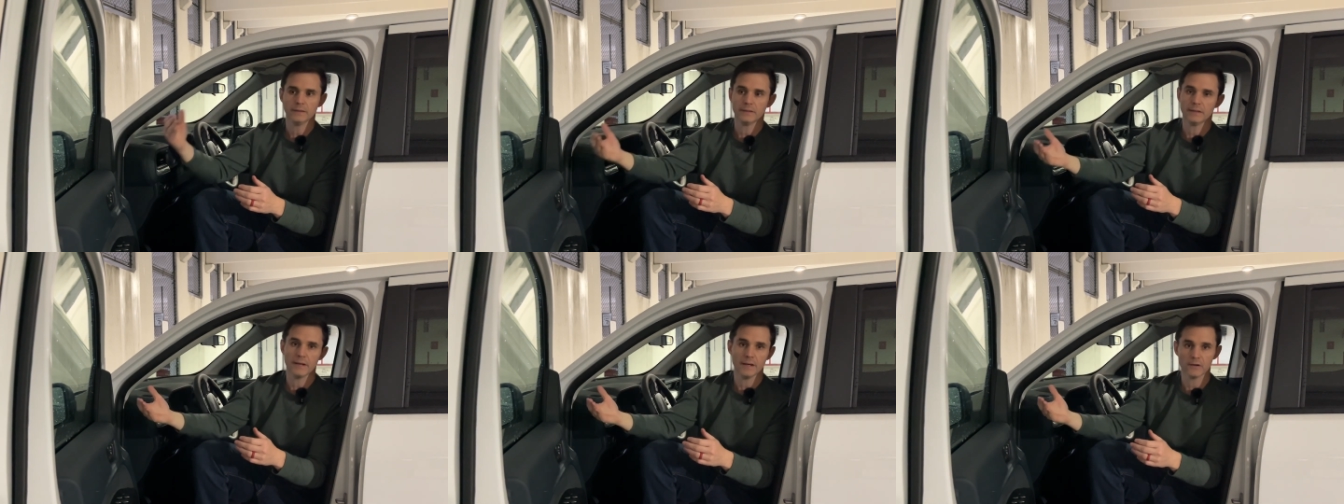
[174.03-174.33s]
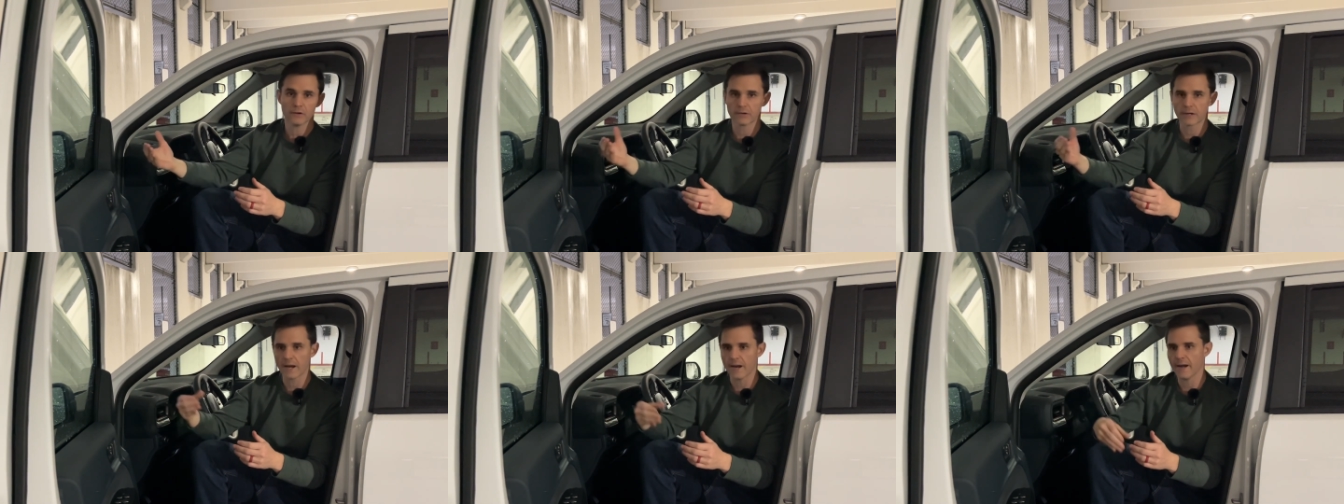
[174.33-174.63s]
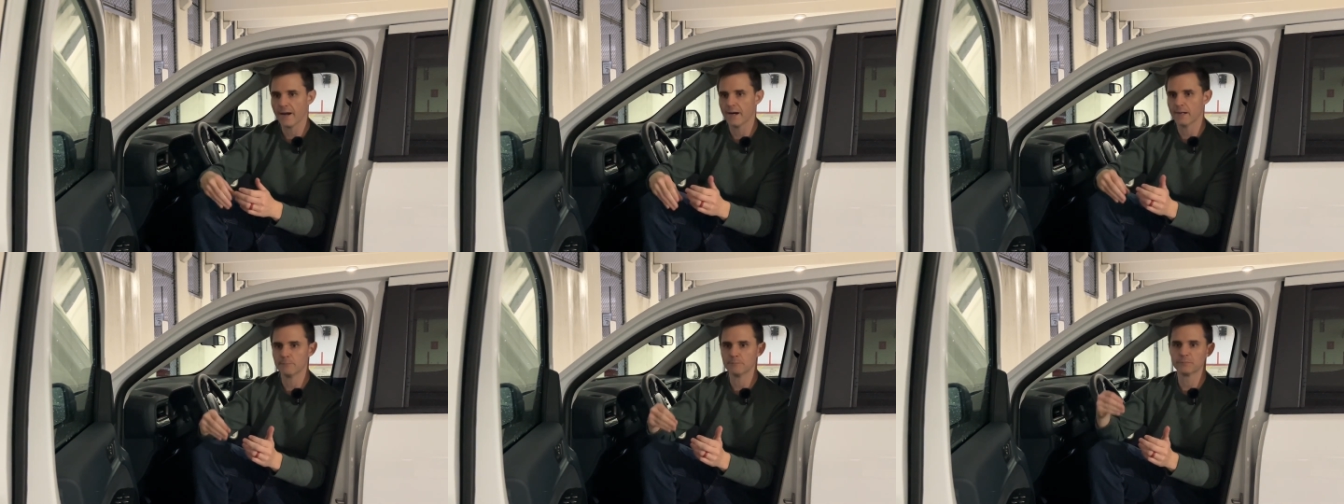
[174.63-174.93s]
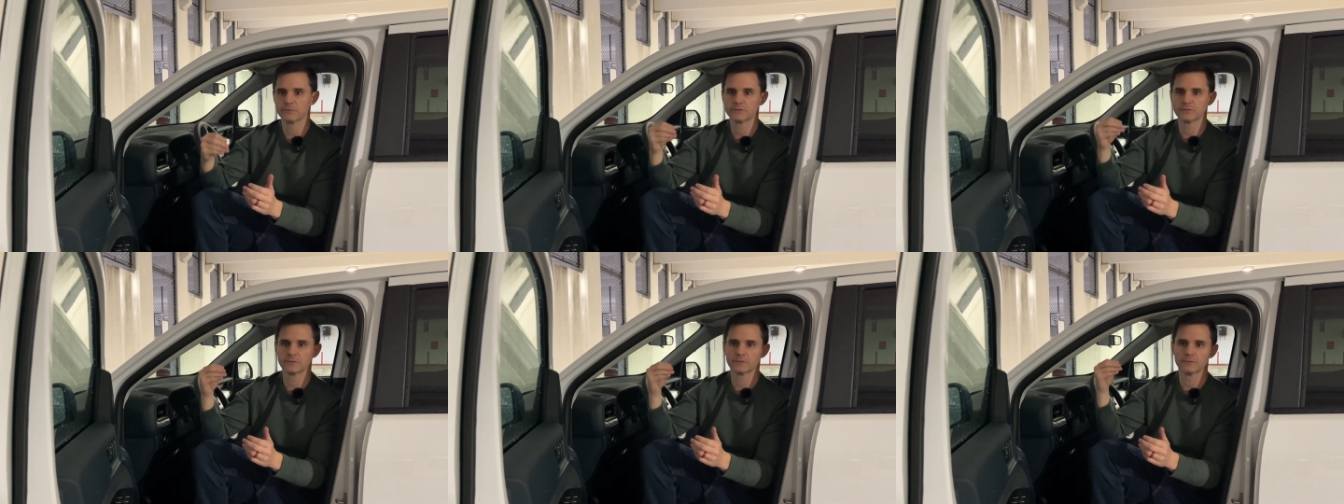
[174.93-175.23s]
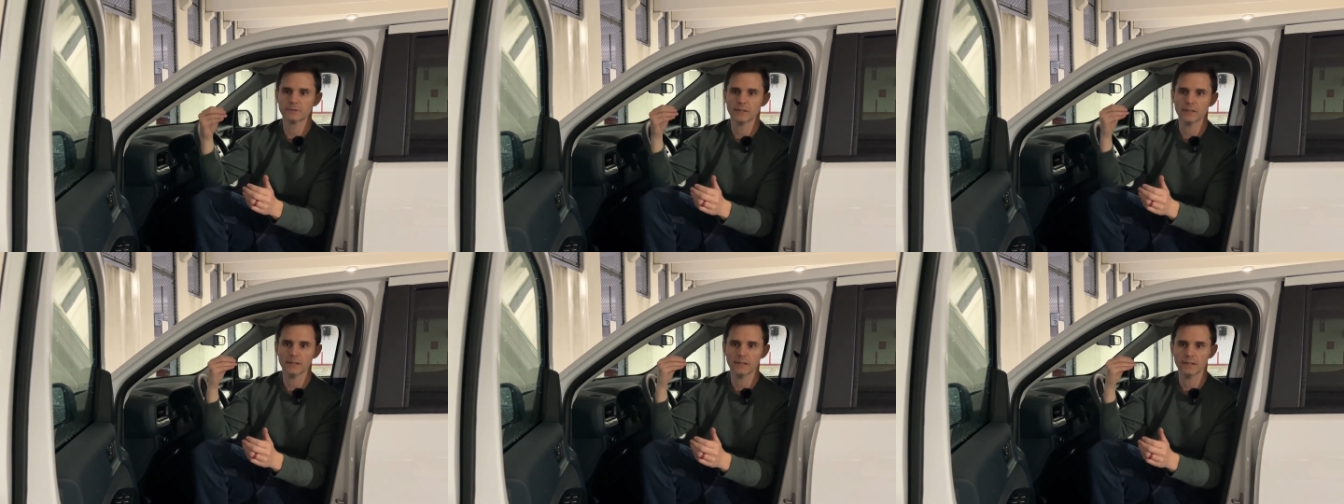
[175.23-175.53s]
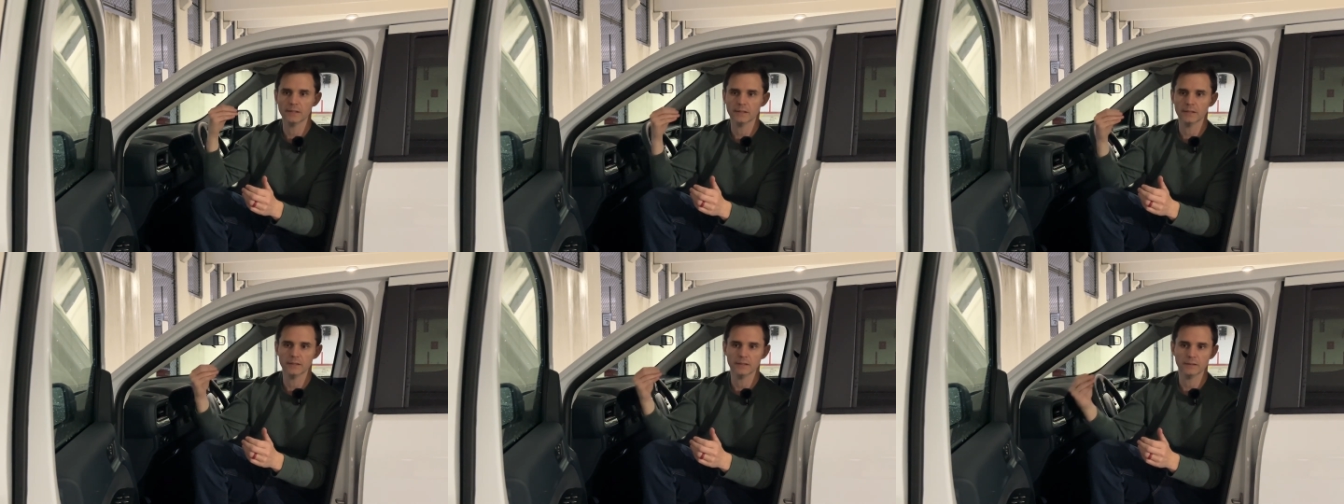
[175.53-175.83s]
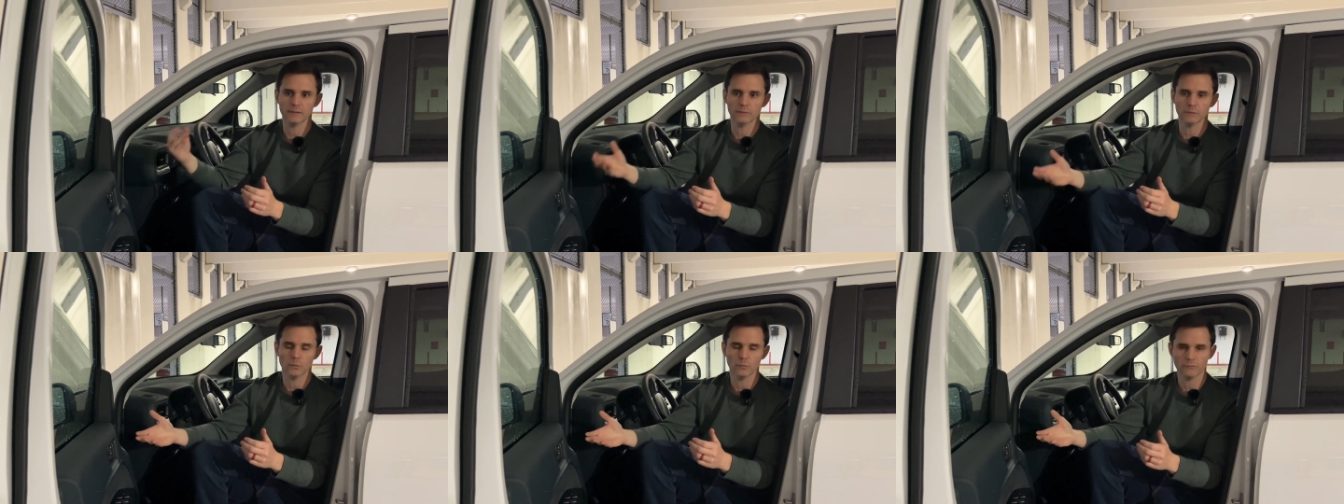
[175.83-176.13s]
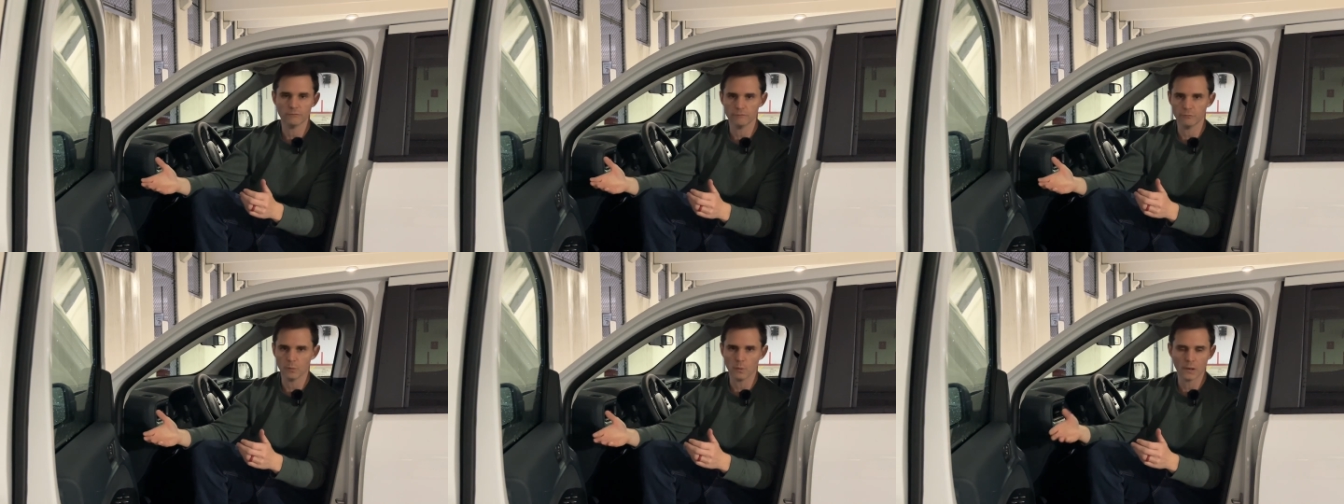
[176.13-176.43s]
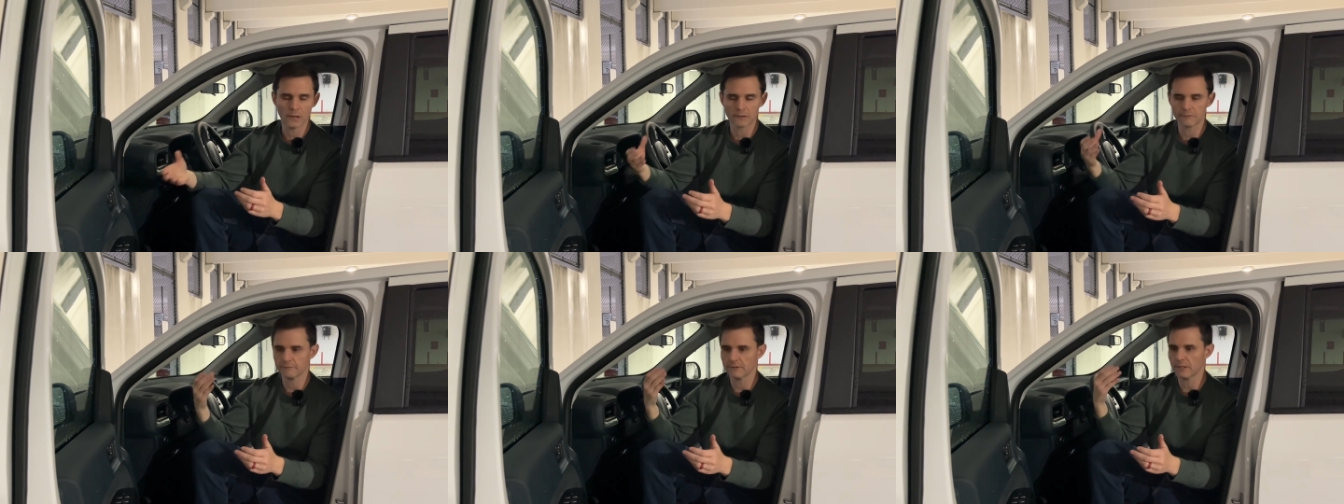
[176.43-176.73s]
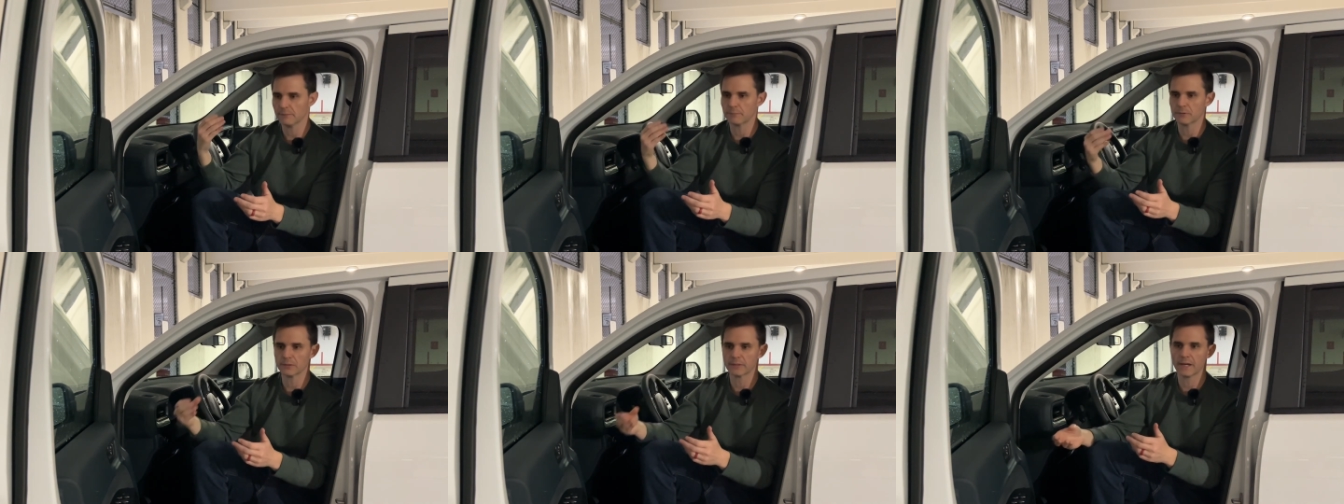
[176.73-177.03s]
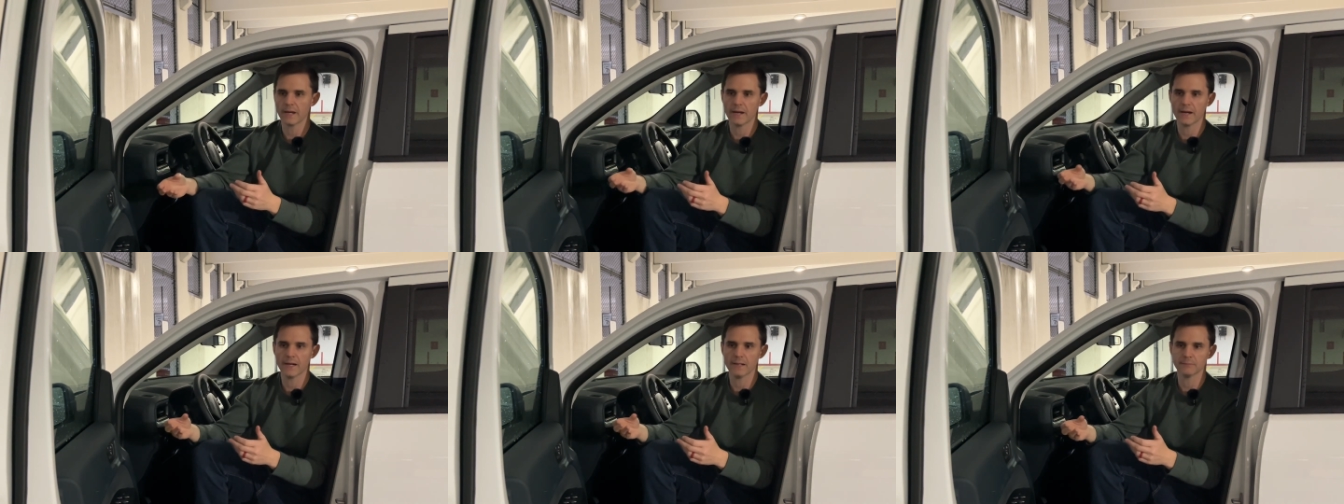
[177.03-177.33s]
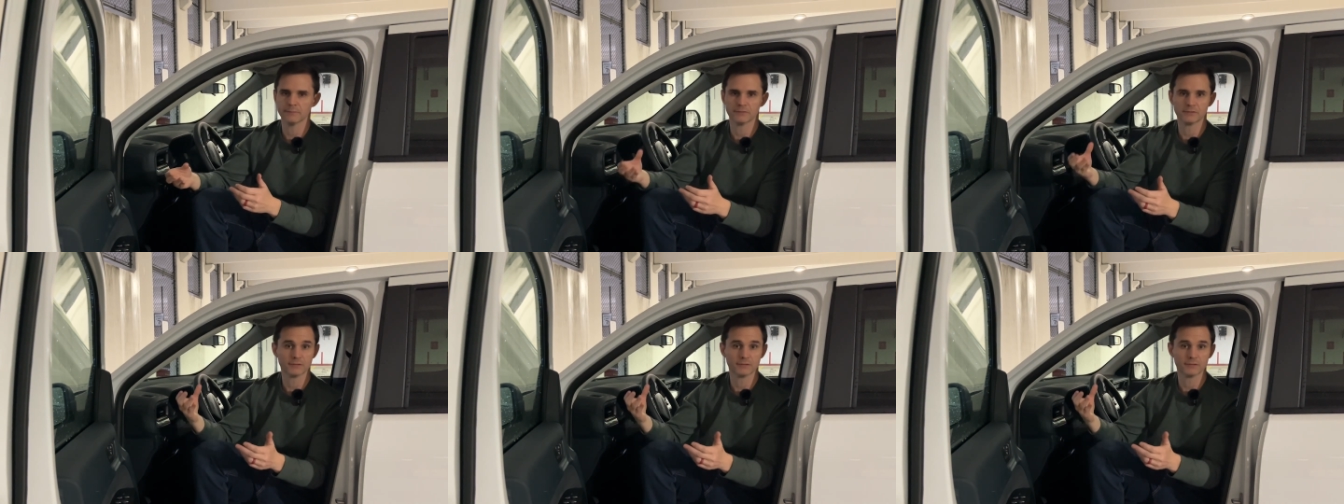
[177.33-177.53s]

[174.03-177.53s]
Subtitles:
air gaps, water vapor gaps,